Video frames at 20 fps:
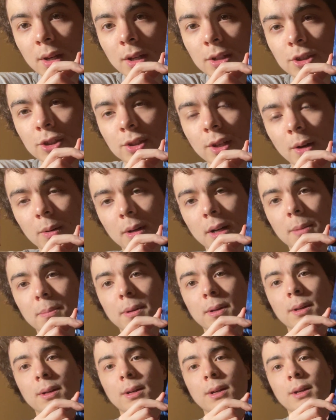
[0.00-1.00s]
show up.
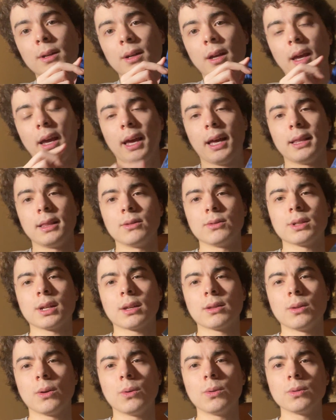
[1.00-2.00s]
And there's
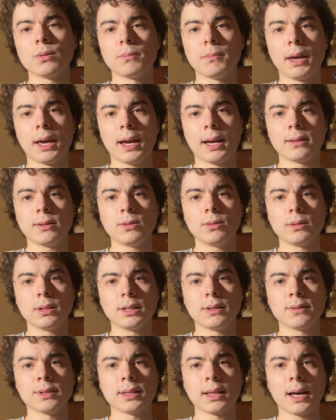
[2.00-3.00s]
like an old man who
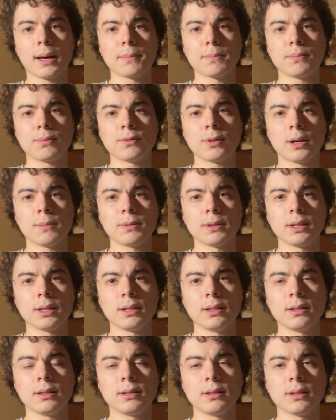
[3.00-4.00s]
lives in that
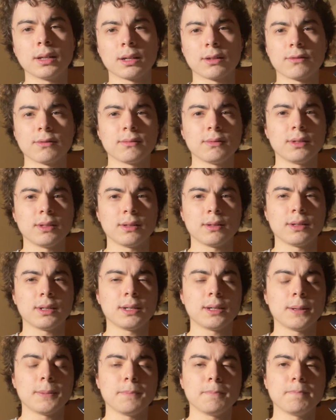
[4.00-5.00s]
property, like
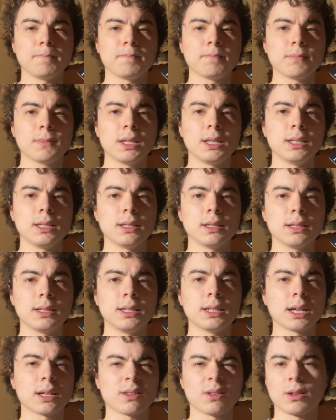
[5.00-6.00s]

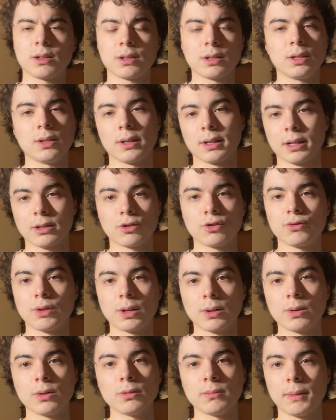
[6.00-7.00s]
he's like a
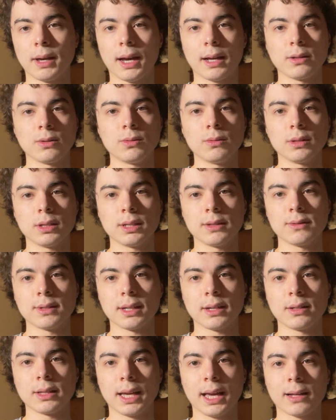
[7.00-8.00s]
drunk old man who lives
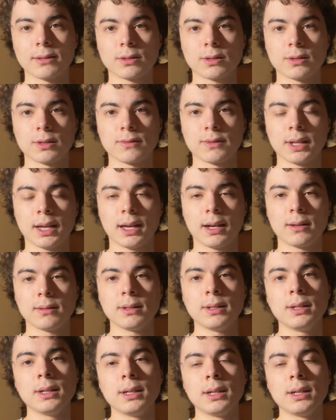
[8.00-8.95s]
on the outskirts of town.